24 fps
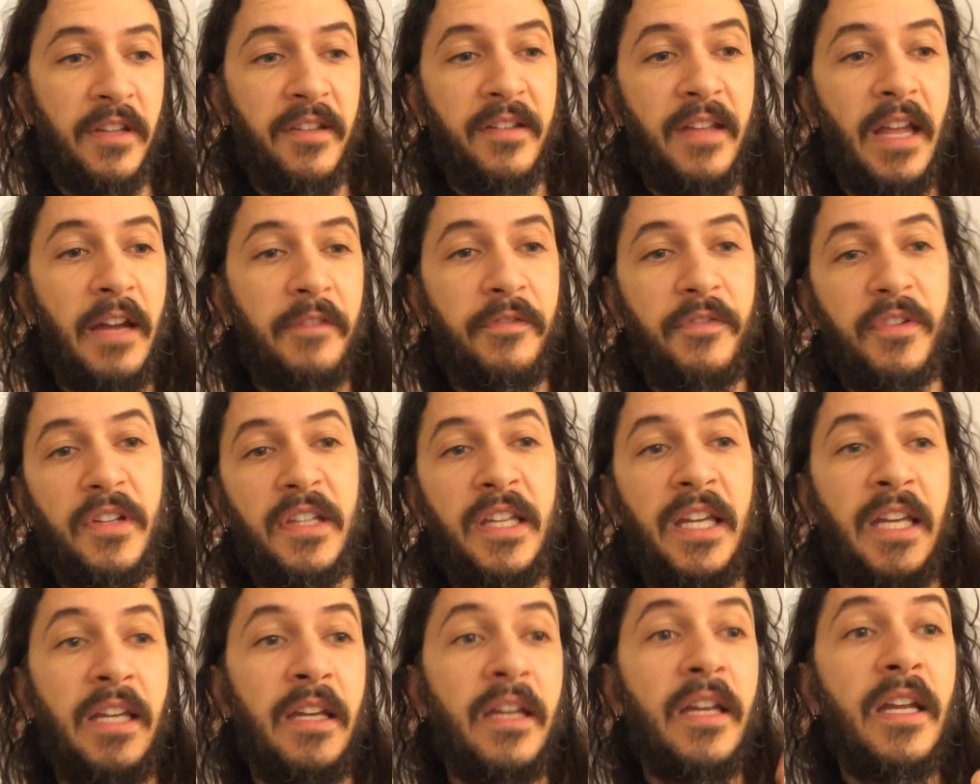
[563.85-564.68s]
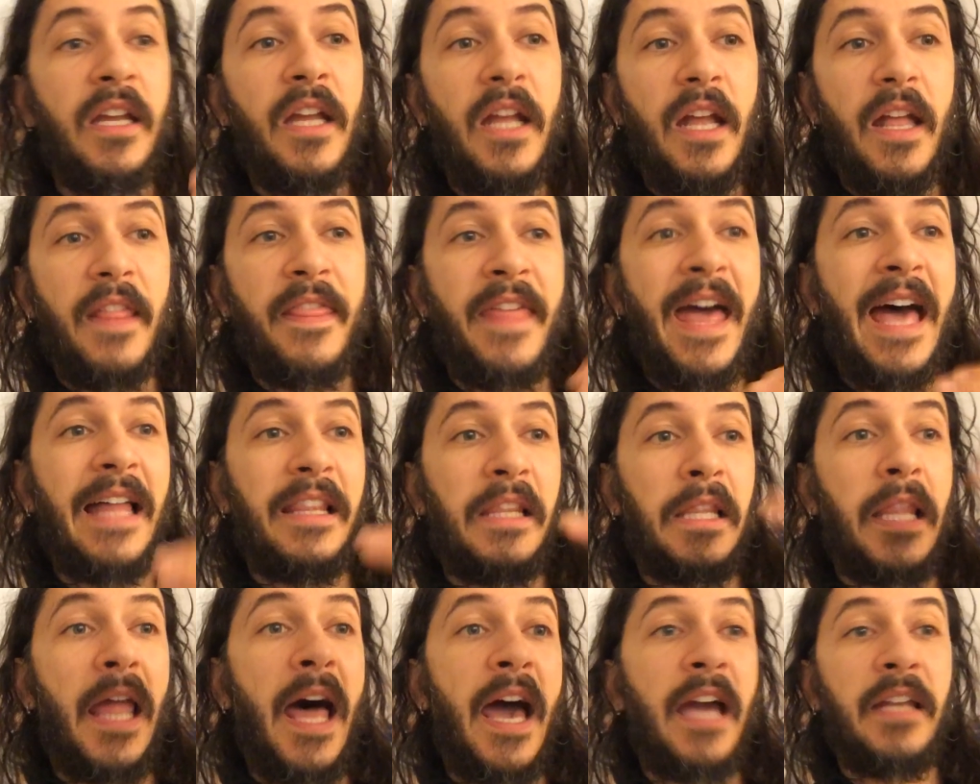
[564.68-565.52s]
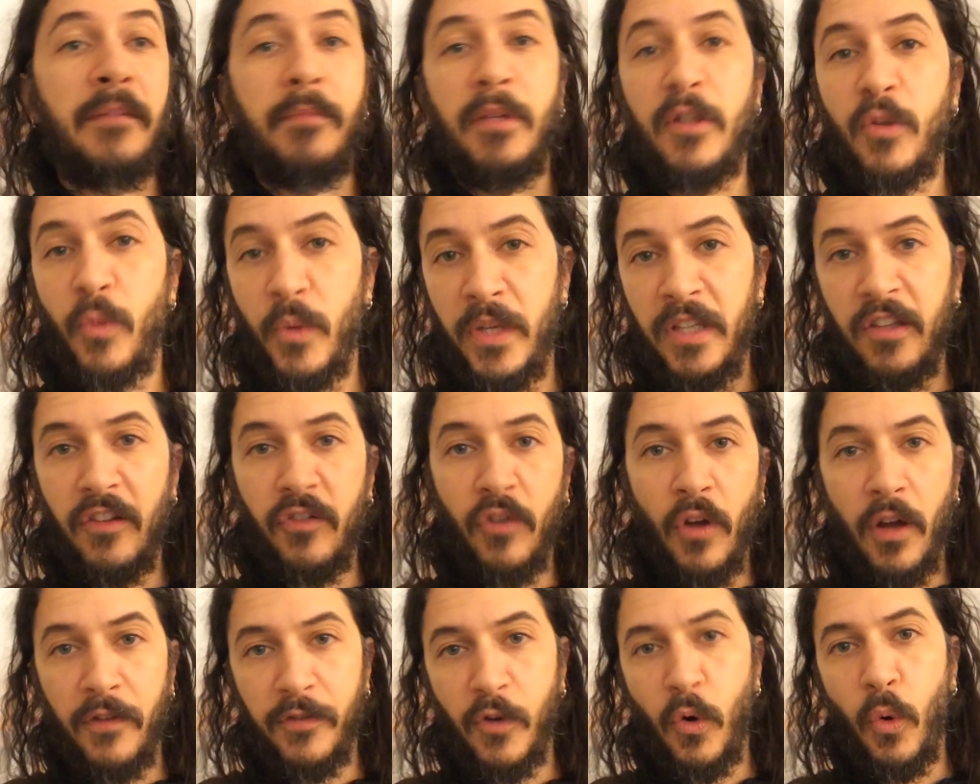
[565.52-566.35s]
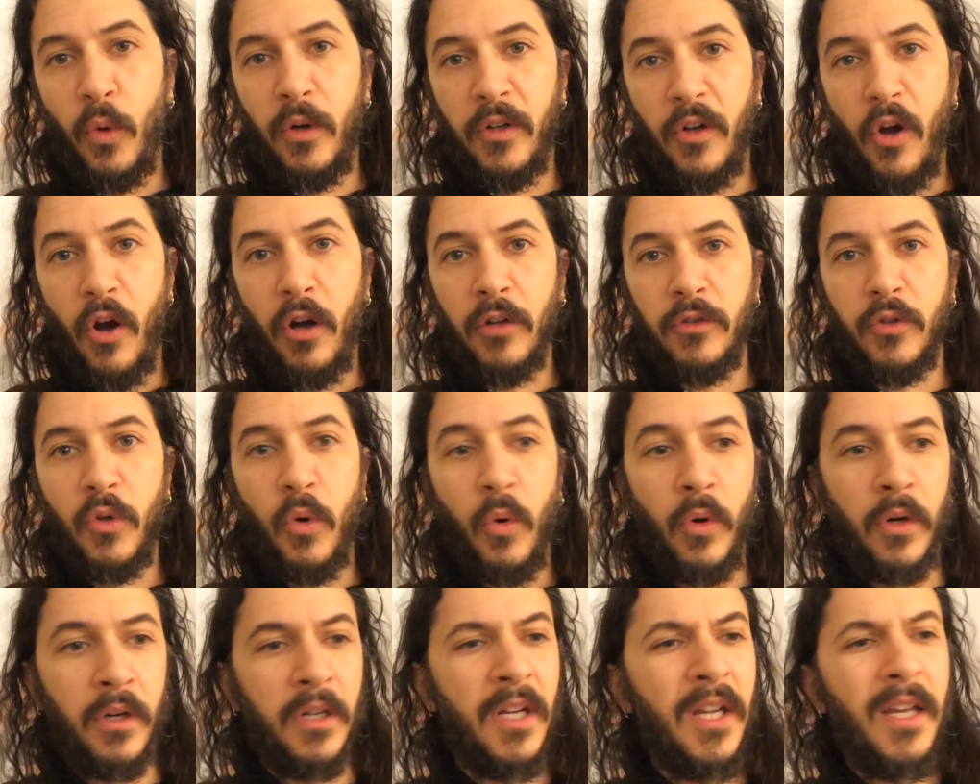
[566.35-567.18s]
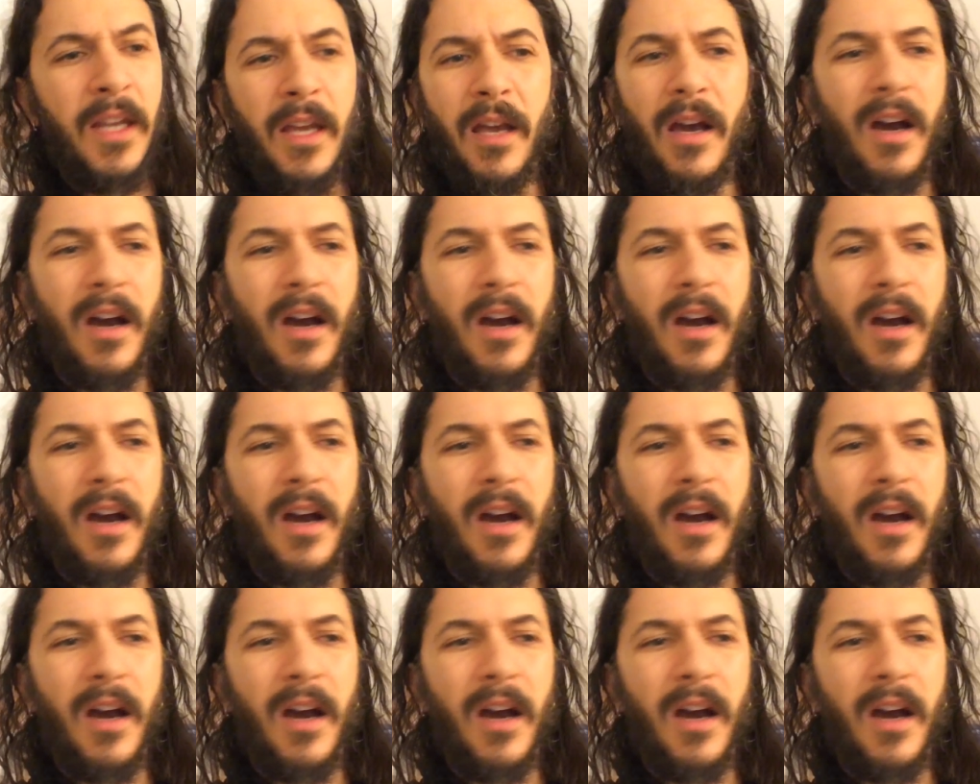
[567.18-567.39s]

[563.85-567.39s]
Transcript: It's definitely that line between softcore and hardcore,